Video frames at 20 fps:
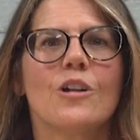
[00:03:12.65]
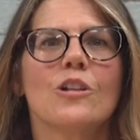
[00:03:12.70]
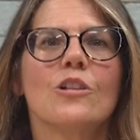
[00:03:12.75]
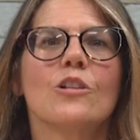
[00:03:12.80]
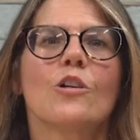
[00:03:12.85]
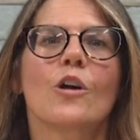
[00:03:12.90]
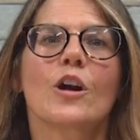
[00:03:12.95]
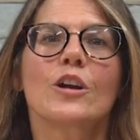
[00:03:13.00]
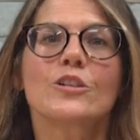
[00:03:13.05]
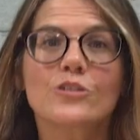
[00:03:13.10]

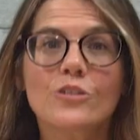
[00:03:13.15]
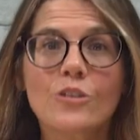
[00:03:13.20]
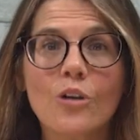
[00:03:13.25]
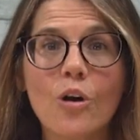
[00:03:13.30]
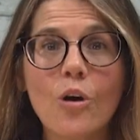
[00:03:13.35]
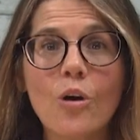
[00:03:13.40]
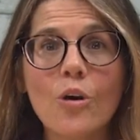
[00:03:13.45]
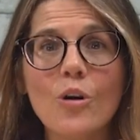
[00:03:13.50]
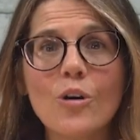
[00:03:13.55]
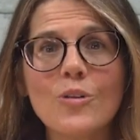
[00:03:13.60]
Larger
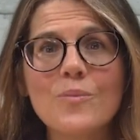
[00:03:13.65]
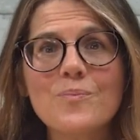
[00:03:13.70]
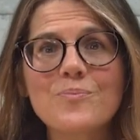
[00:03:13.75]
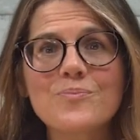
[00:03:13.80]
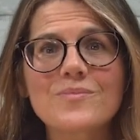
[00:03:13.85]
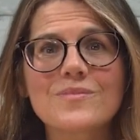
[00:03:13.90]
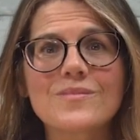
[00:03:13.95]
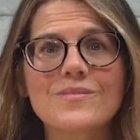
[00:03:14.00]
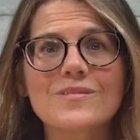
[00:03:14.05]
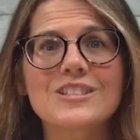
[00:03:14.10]
hole,
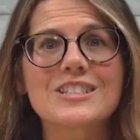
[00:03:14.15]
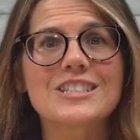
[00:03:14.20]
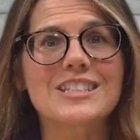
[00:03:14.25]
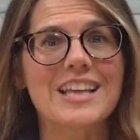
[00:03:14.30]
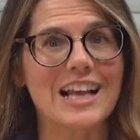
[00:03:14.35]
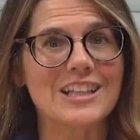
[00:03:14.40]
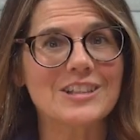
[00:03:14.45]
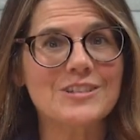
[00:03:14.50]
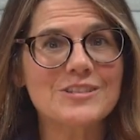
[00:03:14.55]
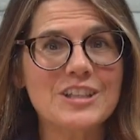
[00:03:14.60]

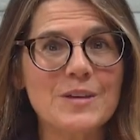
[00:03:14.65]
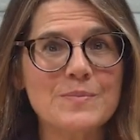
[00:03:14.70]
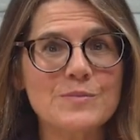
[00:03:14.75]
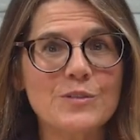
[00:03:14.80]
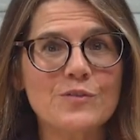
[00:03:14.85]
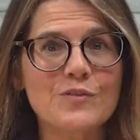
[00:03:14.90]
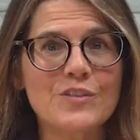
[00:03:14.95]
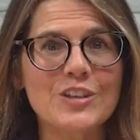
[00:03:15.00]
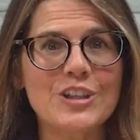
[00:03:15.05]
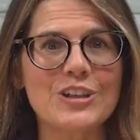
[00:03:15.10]
shallow depth
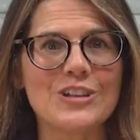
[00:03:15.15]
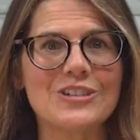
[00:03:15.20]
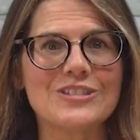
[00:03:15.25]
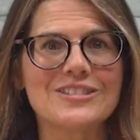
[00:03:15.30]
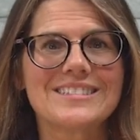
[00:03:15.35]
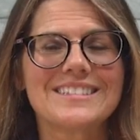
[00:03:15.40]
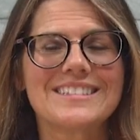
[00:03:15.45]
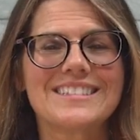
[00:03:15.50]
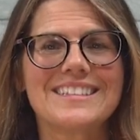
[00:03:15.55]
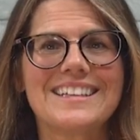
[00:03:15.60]
of field.
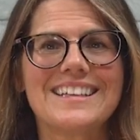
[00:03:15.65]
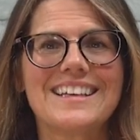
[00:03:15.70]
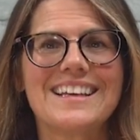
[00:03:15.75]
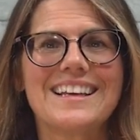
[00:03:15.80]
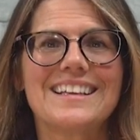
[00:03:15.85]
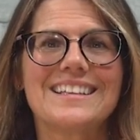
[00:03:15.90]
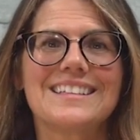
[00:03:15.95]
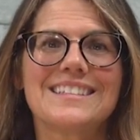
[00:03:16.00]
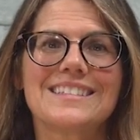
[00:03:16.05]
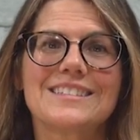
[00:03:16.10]

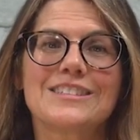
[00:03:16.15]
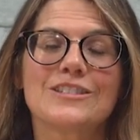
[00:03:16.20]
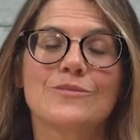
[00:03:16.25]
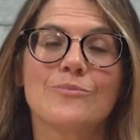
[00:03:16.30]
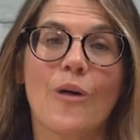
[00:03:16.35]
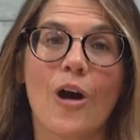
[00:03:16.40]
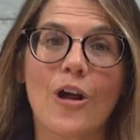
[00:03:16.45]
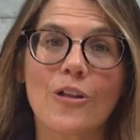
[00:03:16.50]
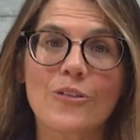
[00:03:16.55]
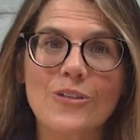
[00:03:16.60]

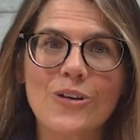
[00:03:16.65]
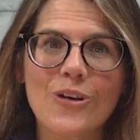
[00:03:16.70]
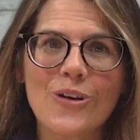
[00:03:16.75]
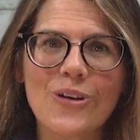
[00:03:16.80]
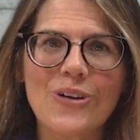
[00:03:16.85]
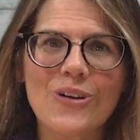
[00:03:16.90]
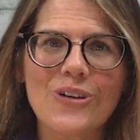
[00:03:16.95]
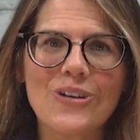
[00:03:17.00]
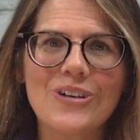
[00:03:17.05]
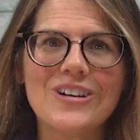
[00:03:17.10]
Smaller
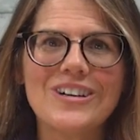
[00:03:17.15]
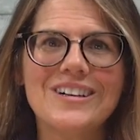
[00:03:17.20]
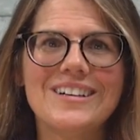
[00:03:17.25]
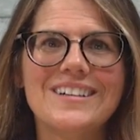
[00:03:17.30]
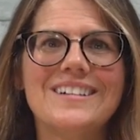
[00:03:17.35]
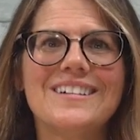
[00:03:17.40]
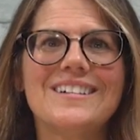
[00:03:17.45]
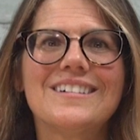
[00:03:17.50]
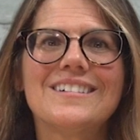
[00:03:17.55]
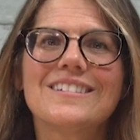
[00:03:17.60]
hole,
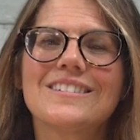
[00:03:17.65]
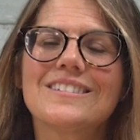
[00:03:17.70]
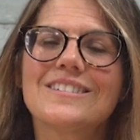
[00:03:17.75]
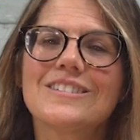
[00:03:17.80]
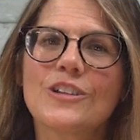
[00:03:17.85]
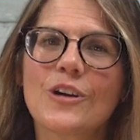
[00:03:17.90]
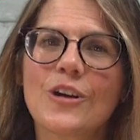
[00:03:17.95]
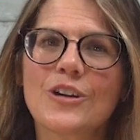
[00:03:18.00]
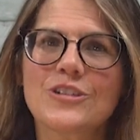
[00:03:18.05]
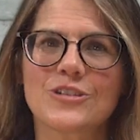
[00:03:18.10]

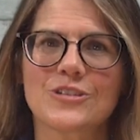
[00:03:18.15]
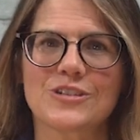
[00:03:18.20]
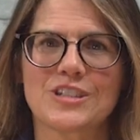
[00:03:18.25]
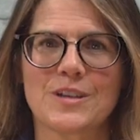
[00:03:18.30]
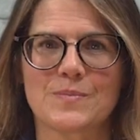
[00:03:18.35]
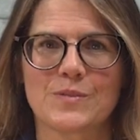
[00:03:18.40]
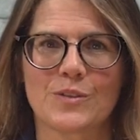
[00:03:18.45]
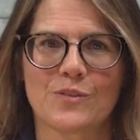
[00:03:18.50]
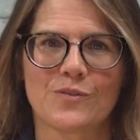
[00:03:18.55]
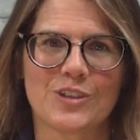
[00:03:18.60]
larger
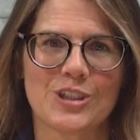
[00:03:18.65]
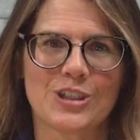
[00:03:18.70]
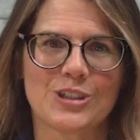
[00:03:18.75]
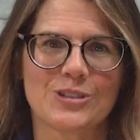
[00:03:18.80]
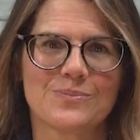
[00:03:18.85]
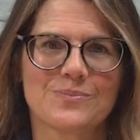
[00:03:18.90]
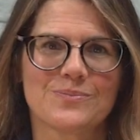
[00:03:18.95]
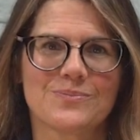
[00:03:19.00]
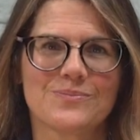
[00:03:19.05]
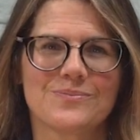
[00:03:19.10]
depth of
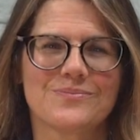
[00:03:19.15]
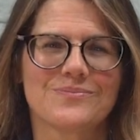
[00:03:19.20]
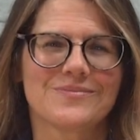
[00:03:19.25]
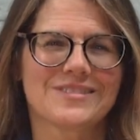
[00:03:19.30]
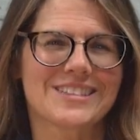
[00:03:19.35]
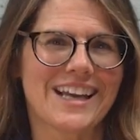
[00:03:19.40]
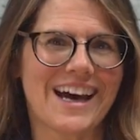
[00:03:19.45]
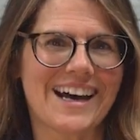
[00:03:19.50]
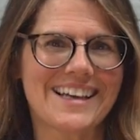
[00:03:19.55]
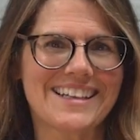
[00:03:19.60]
field.
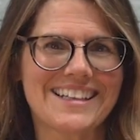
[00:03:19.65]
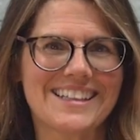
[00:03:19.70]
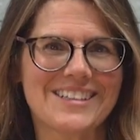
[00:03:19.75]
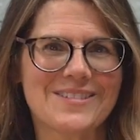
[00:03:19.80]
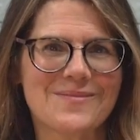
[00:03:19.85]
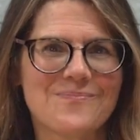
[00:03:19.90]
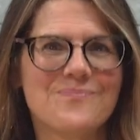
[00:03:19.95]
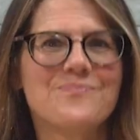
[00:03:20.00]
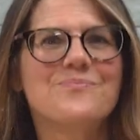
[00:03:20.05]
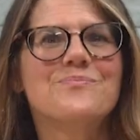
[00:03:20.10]
Got it?
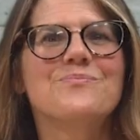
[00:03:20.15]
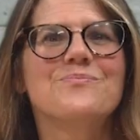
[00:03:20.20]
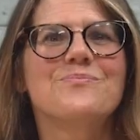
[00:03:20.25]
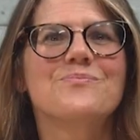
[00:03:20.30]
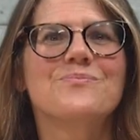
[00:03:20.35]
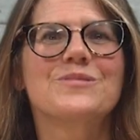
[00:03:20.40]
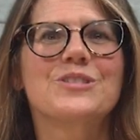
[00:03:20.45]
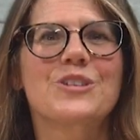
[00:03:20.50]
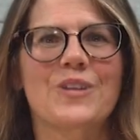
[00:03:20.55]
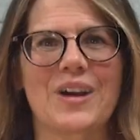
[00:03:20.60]

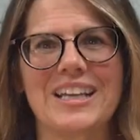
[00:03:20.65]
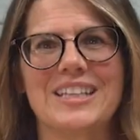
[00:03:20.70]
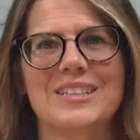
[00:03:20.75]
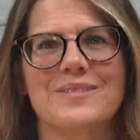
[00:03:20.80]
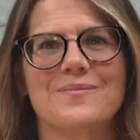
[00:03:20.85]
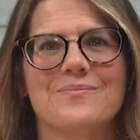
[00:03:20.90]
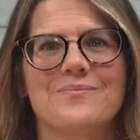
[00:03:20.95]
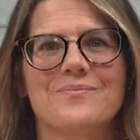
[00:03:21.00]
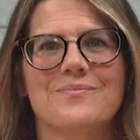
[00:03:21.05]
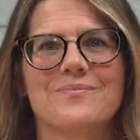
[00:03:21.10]
Great.
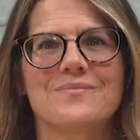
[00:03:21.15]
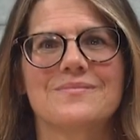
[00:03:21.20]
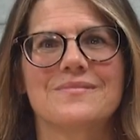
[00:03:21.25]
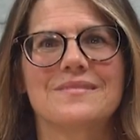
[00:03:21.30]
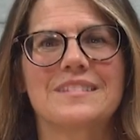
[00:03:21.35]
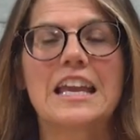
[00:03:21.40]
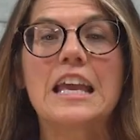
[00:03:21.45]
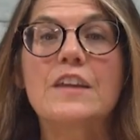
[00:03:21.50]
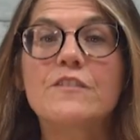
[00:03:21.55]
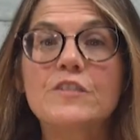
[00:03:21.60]

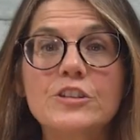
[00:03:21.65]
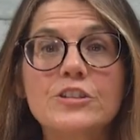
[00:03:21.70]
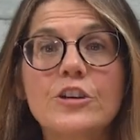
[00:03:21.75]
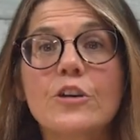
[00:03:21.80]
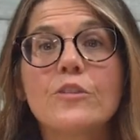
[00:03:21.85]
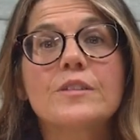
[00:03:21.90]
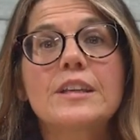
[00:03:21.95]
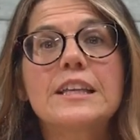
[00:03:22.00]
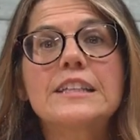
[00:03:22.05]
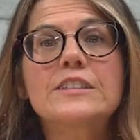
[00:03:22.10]
If you
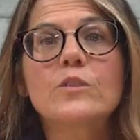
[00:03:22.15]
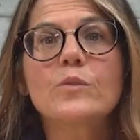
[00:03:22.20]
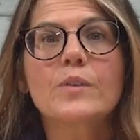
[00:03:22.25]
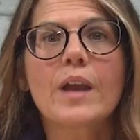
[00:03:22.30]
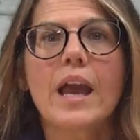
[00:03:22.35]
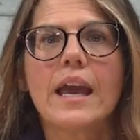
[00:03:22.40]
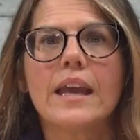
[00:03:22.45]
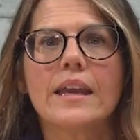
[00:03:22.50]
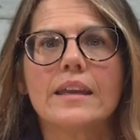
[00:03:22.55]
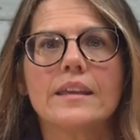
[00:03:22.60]
don't, it's
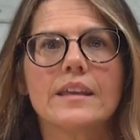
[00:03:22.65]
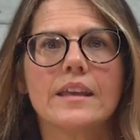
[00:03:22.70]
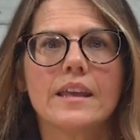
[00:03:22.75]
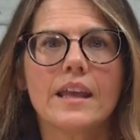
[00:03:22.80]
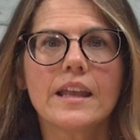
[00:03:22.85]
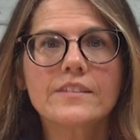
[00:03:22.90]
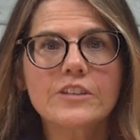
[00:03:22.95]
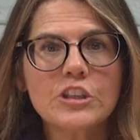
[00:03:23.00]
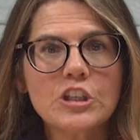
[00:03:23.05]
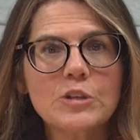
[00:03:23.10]
okay.
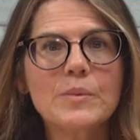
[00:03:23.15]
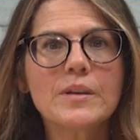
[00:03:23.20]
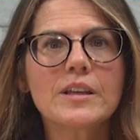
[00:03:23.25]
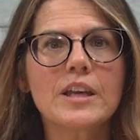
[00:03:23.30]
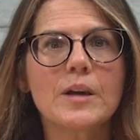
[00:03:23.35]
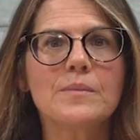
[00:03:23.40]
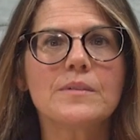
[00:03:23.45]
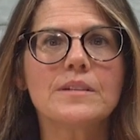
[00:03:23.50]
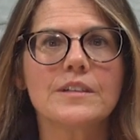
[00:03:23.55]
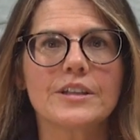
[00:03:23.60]
It's going to
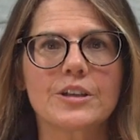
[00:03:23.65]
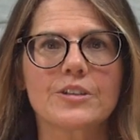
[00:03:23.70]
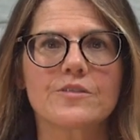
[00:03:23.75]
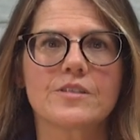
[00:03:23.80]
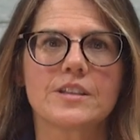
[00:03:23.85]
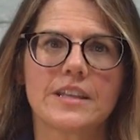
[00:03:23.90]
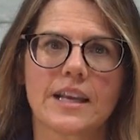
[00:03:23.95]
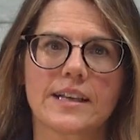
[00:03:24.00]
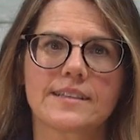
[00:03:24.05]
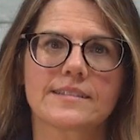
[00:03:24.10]
become clear in
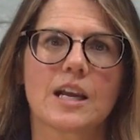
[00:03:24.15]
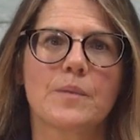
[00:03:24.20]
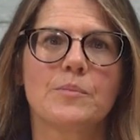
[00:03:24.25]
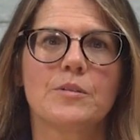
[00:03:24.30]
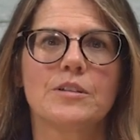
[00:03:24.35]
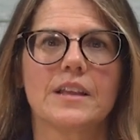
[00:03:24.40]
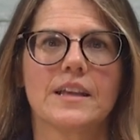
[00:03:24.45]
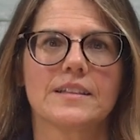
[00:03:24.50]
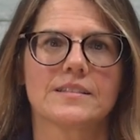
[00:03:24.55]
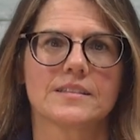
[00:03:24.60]
the next
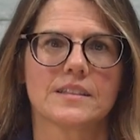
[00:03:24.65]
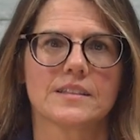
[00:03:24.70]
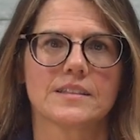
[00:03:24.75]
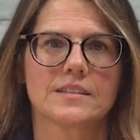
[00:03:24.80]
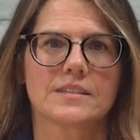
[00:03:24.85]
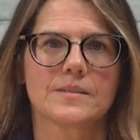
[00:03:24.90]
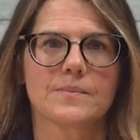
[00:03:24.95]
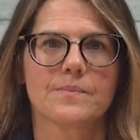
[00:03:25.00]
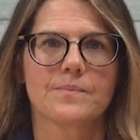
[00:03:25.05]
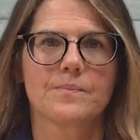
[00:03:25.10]
couple
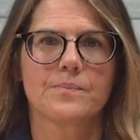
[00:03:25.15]
lessons.